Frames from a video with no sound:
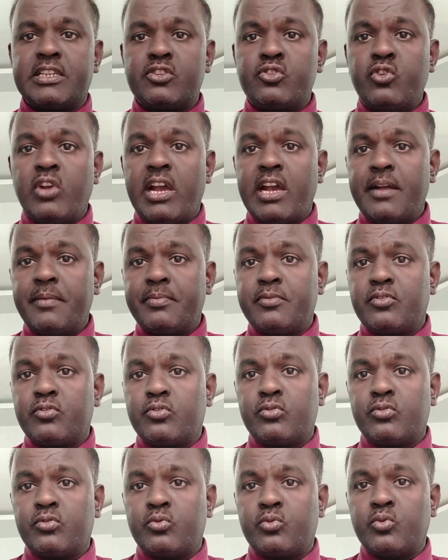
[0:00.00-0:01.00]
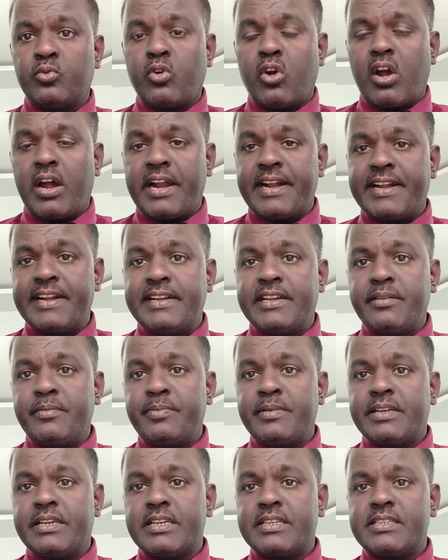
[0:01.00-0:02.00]
You have to
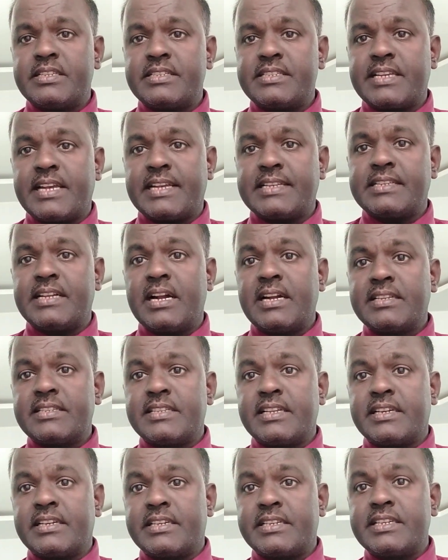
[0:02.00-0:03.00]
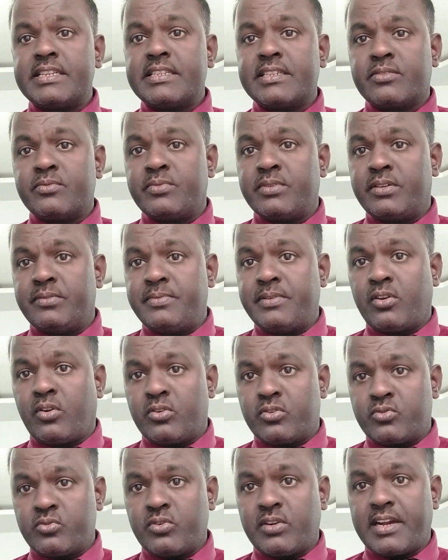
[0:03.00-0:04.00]
identifications hazards and risk will be
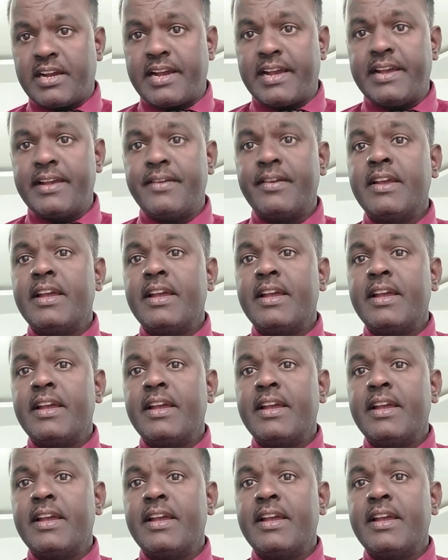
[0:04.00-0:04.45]
also high.